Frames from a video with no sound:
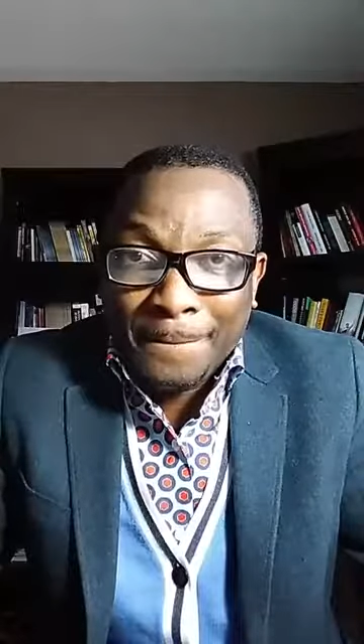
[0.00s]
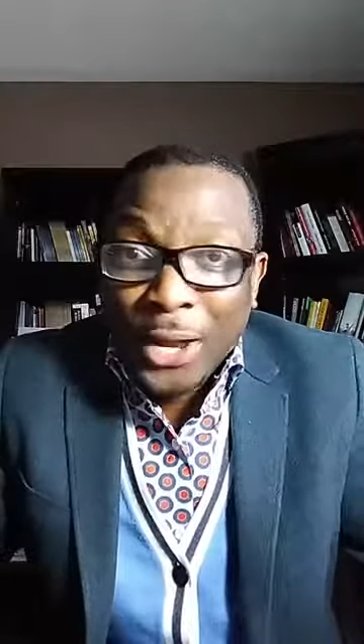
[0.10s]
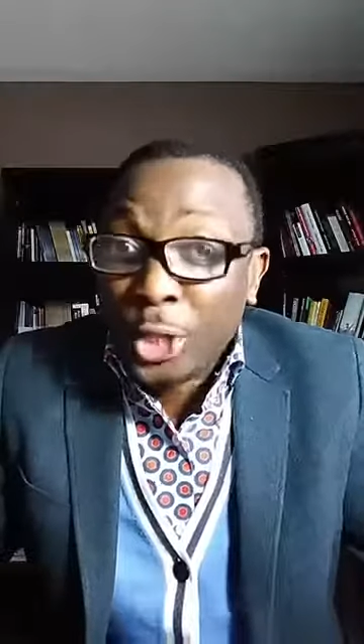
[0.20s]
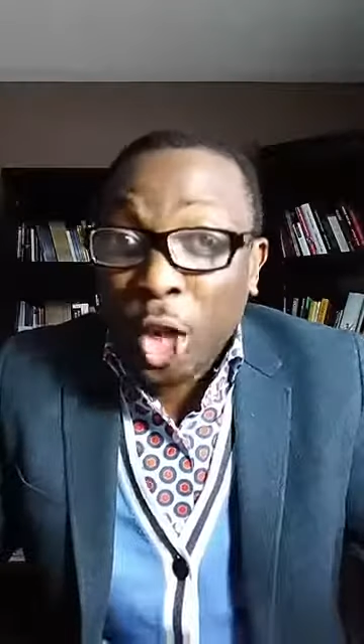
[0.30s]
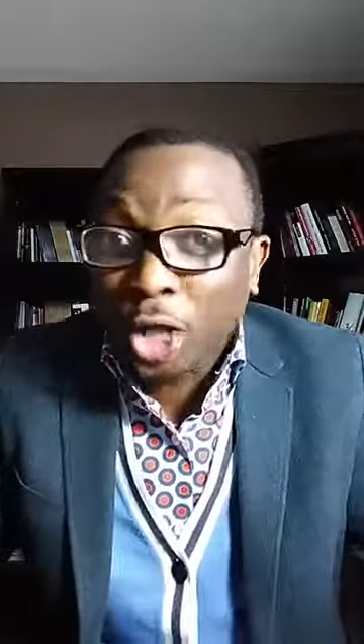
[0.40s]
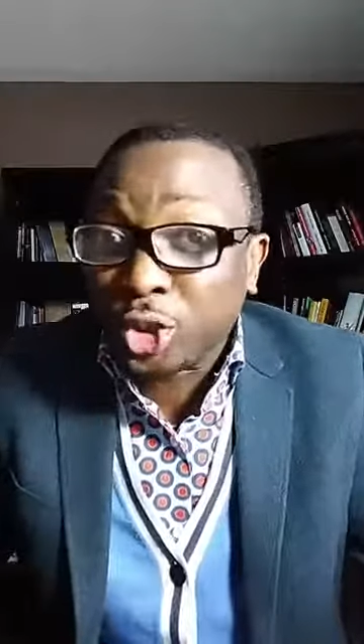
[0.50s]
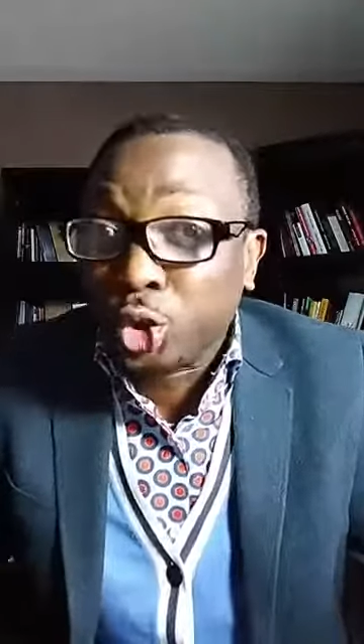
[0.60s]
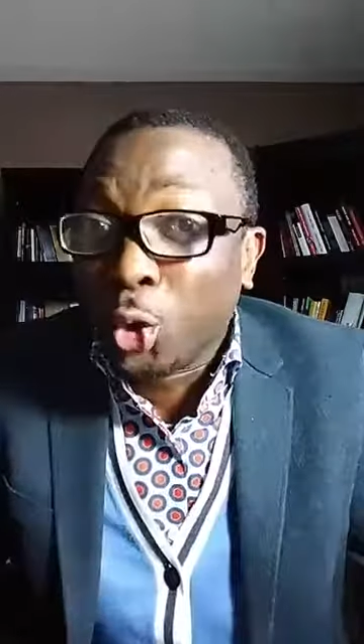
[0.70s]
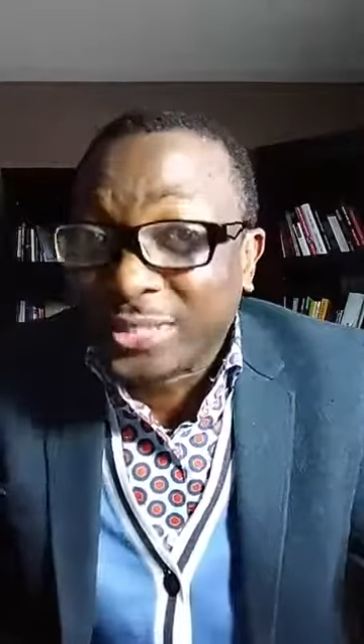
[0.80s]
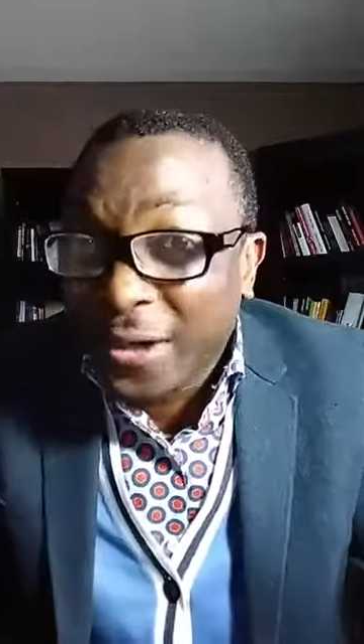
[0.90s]
Not
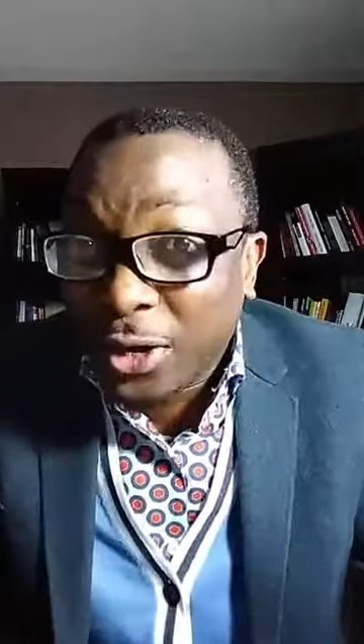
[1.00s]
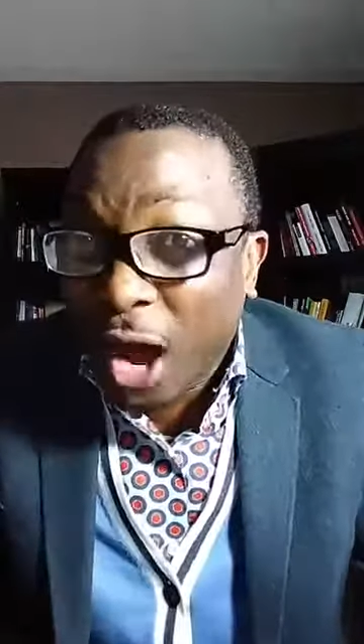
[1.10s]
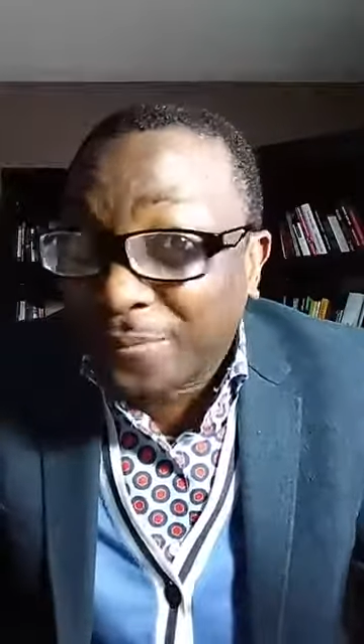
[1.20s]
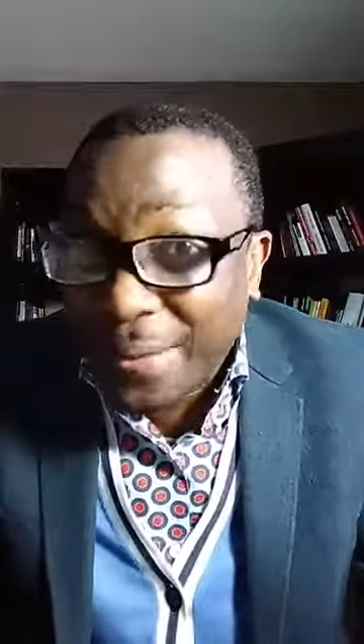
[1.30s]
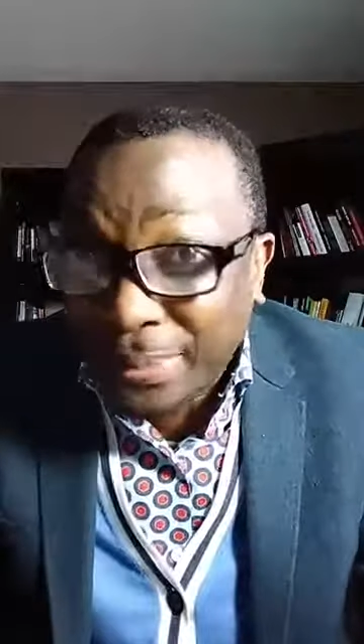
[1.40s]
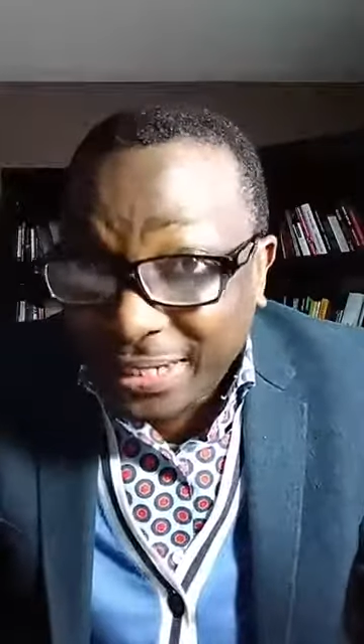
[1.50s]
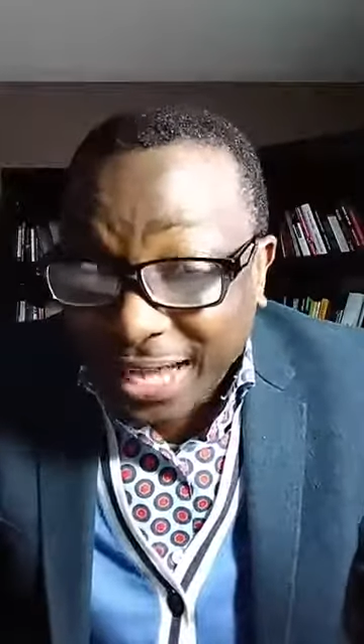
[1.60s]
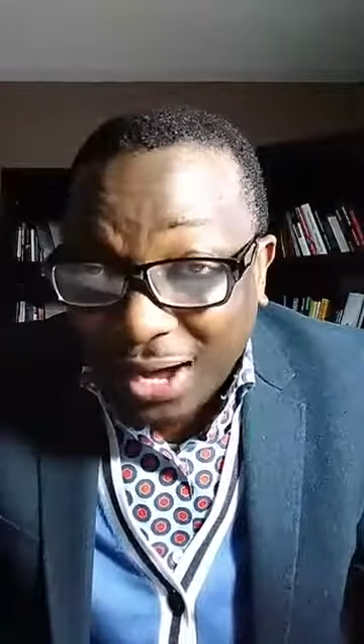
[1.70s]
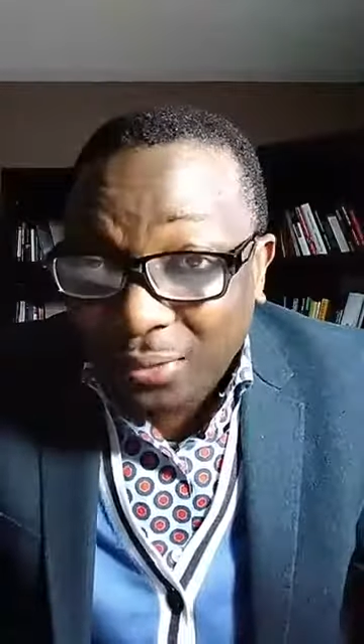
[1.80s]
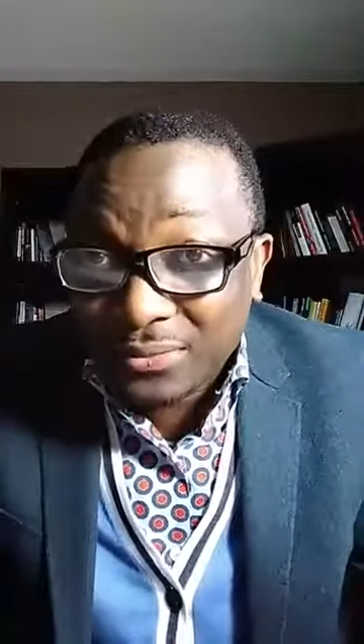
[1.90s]
using government money
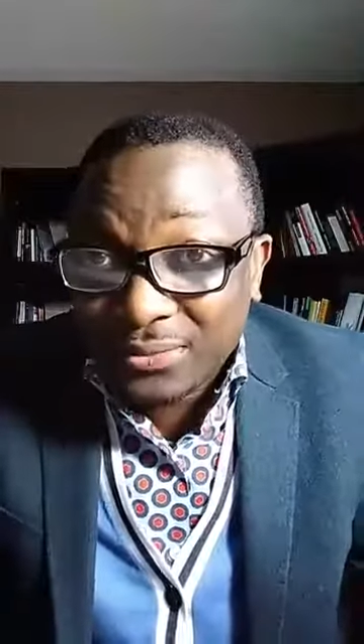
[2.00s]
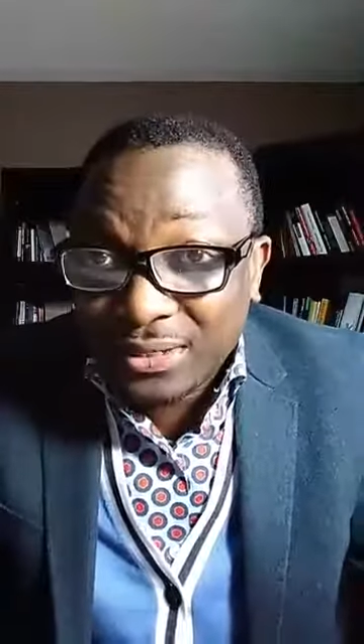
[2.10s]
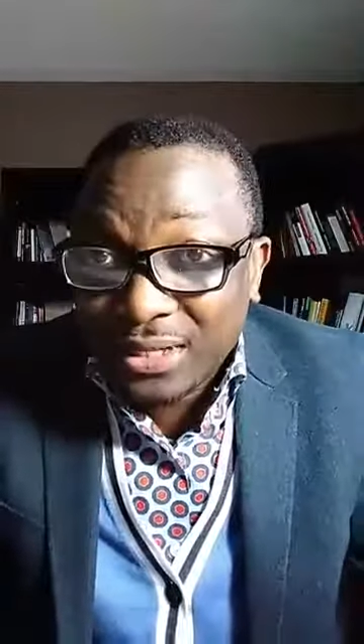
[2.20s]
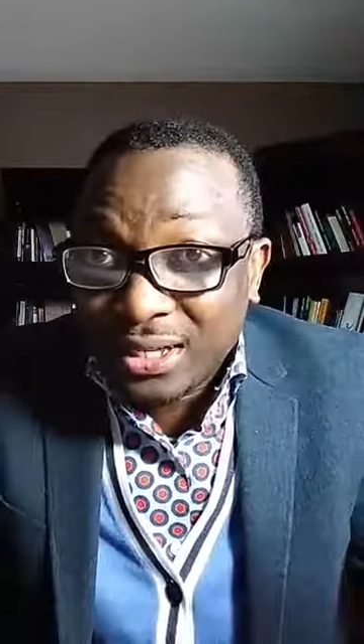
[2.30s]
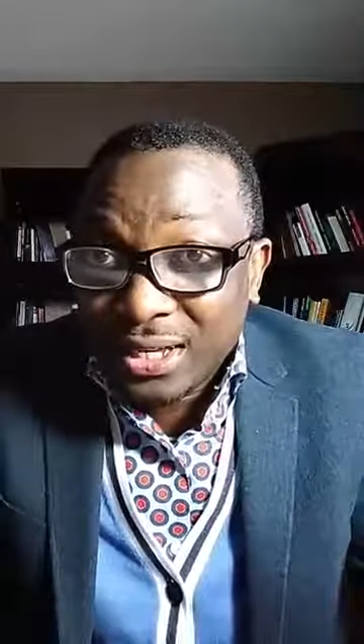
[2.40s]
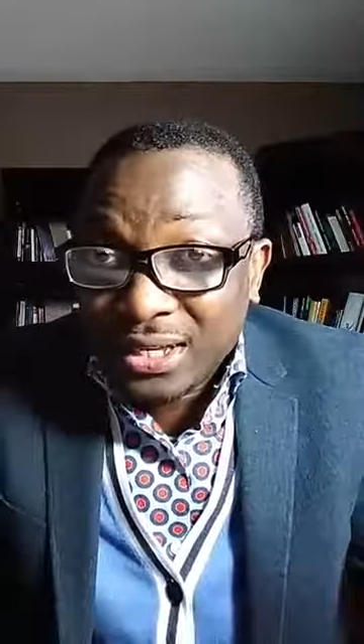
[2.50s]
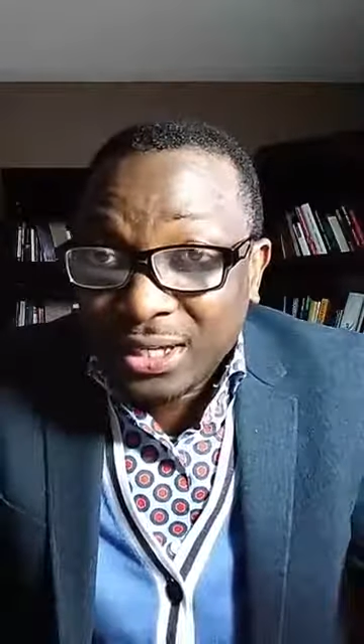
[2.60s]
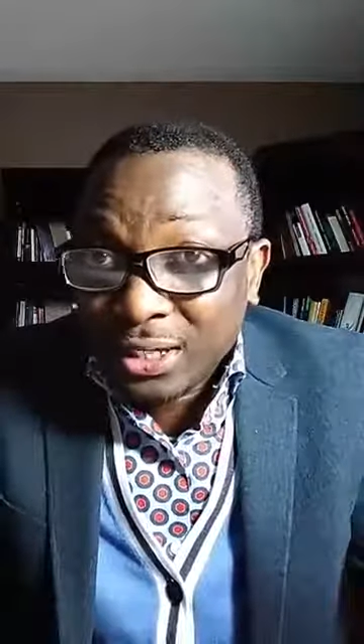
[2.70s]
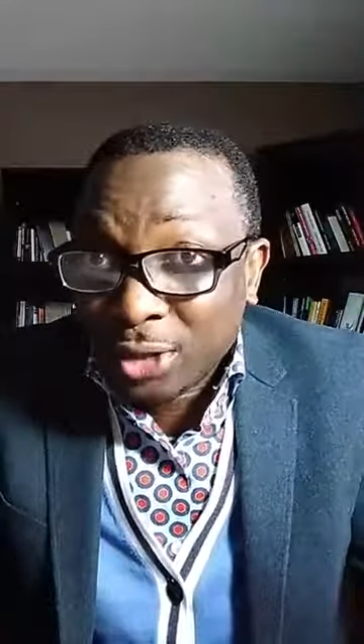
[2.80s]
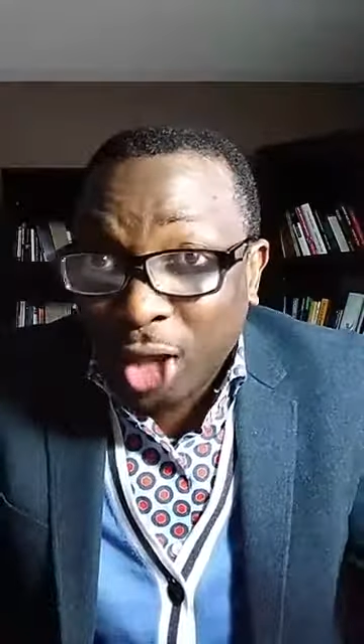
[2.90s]
now.
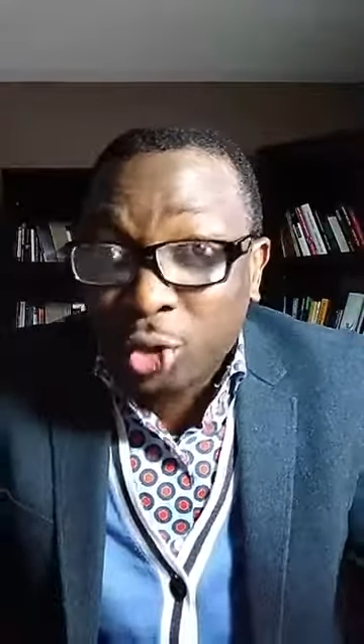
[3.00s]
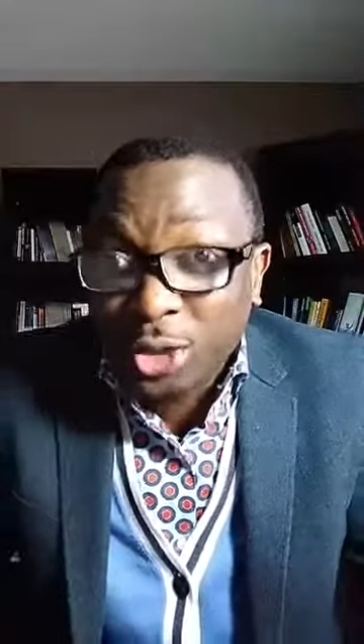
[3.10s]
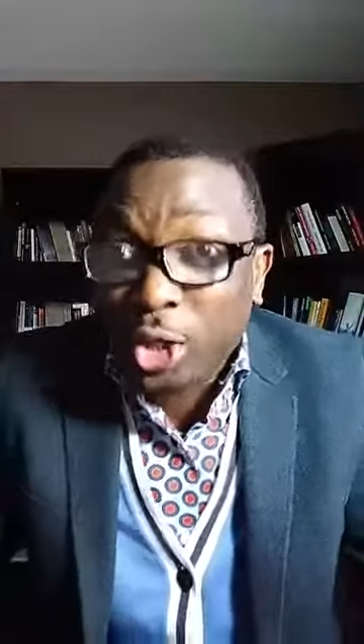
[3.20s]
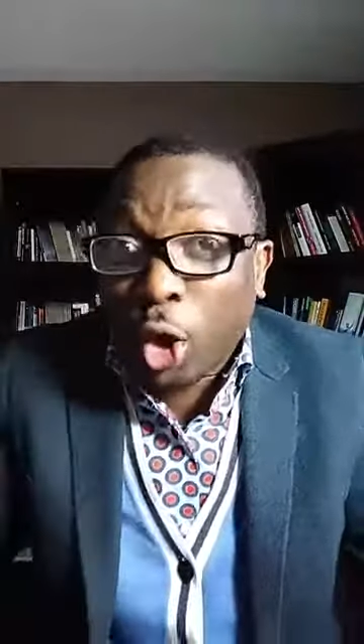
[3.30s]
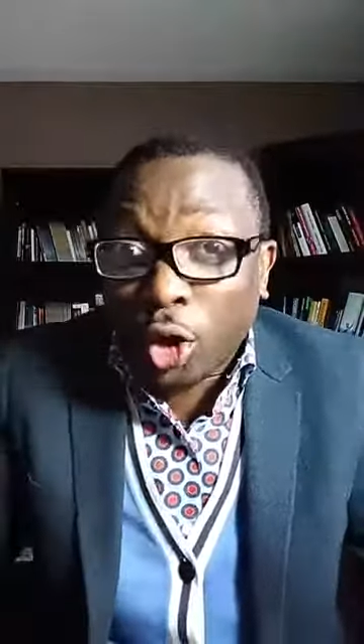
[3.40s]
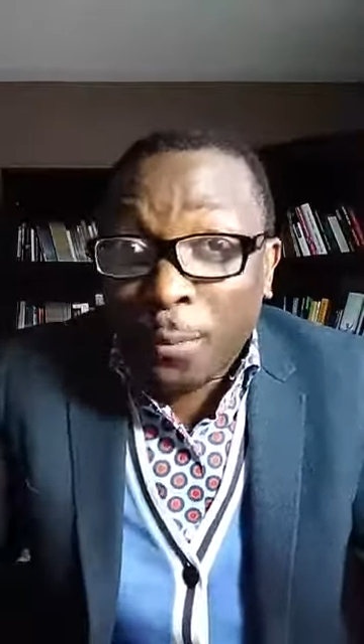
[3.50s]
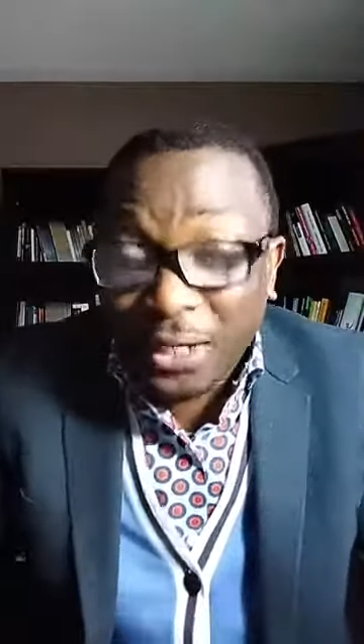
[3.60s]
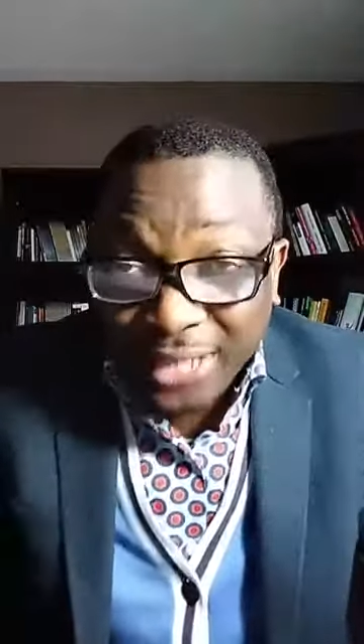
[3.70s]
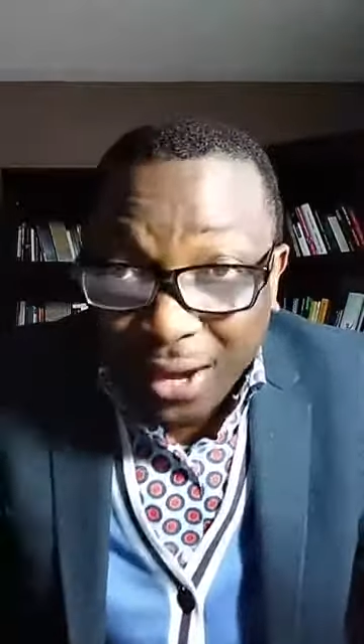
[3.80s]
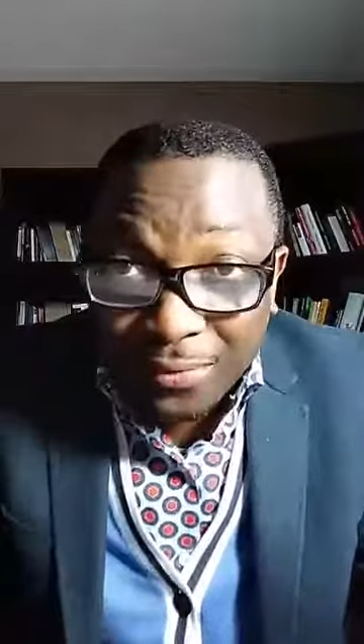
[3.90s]
Not using corrupt
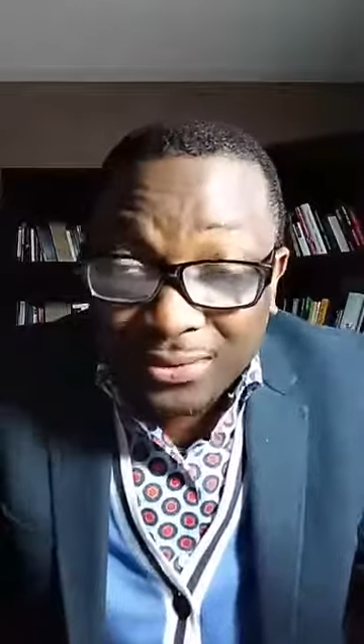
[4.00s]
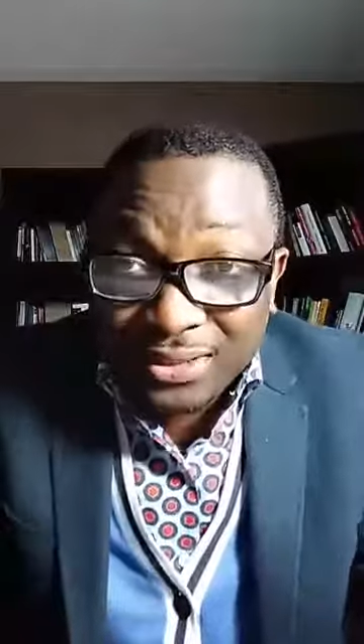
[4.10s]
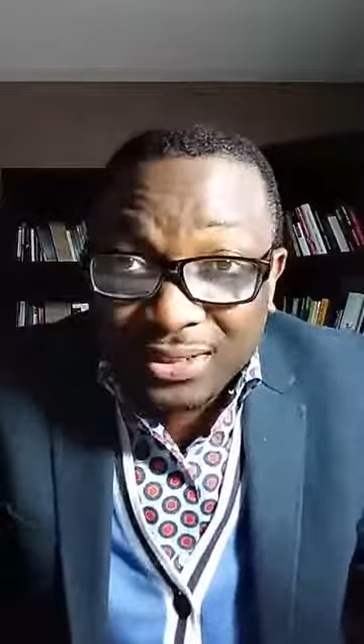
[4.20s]
money now.